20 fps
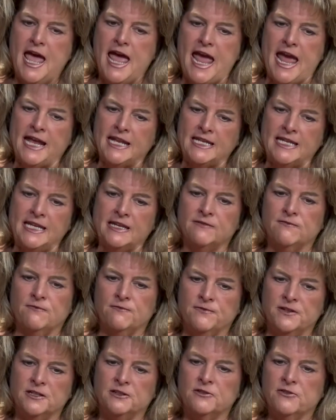and get
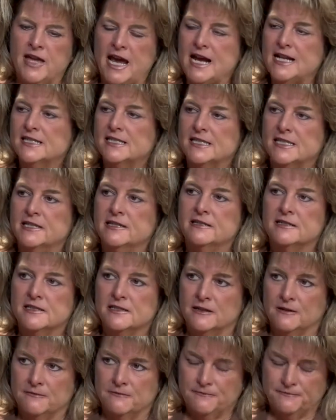feel that sense
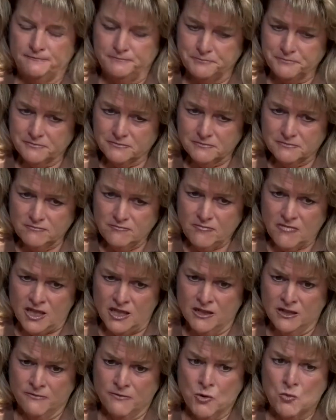of
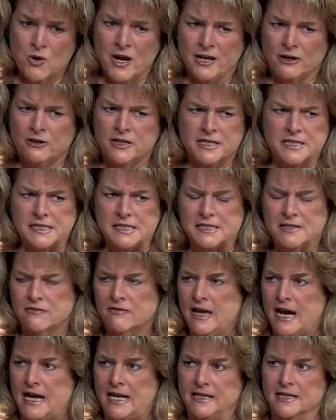of awareness
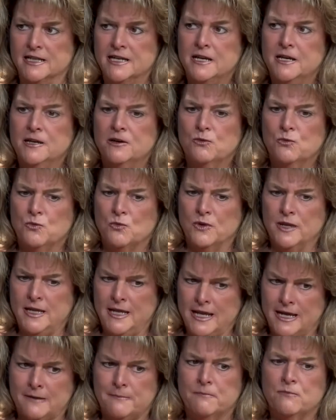that,
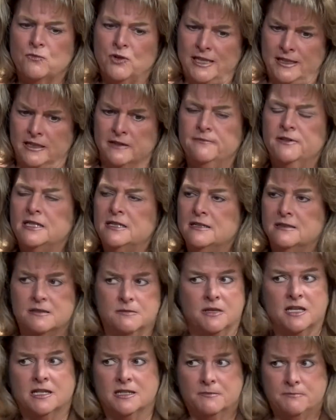yep, we live in this,
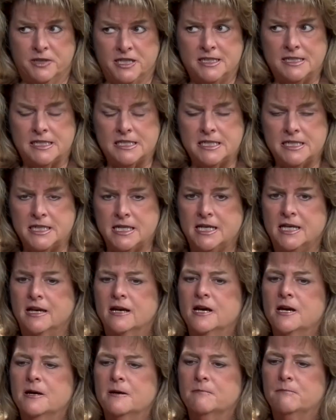in a big city,
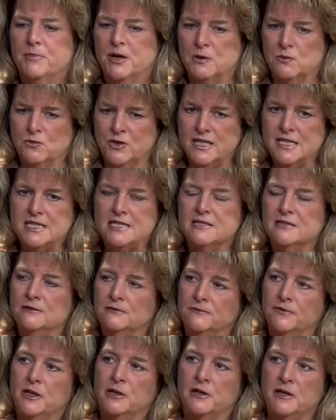but we still
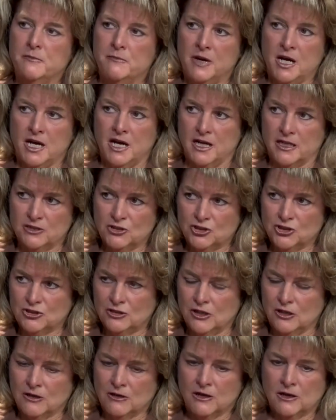very much,
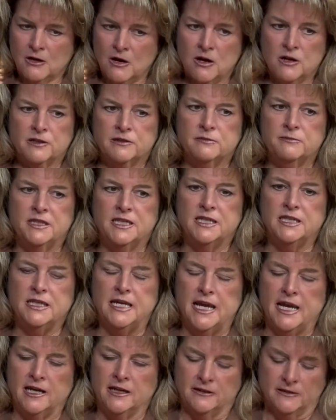our economy
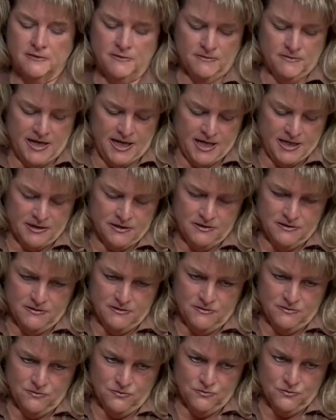and and
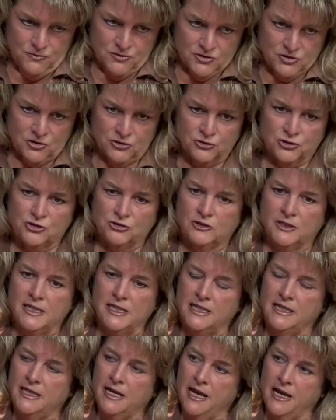
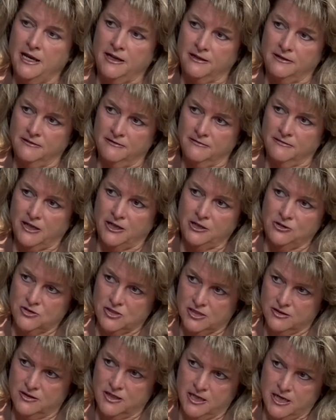socially and, like you
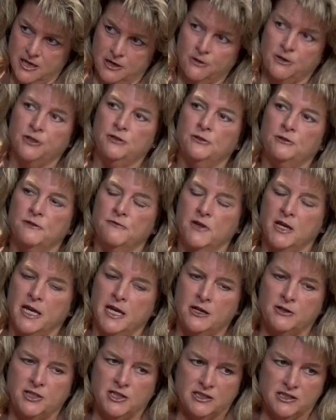said, the character of the
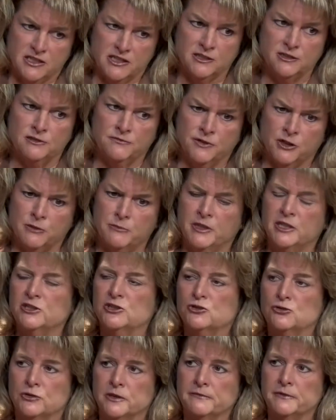county is still very
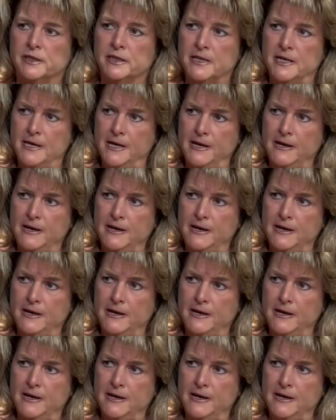much driven